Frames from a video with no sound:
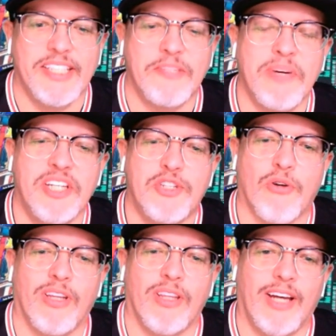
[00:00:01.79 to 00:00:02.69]
it's me
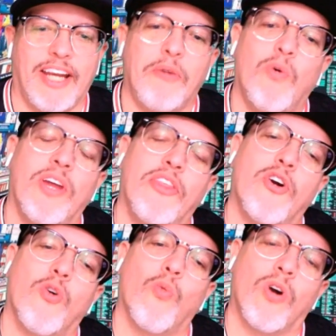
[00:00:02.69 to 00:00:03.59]
Detroit Lenny with
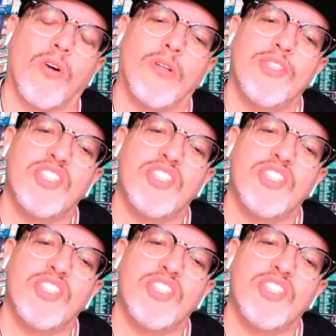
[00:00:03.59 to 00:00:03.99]
your World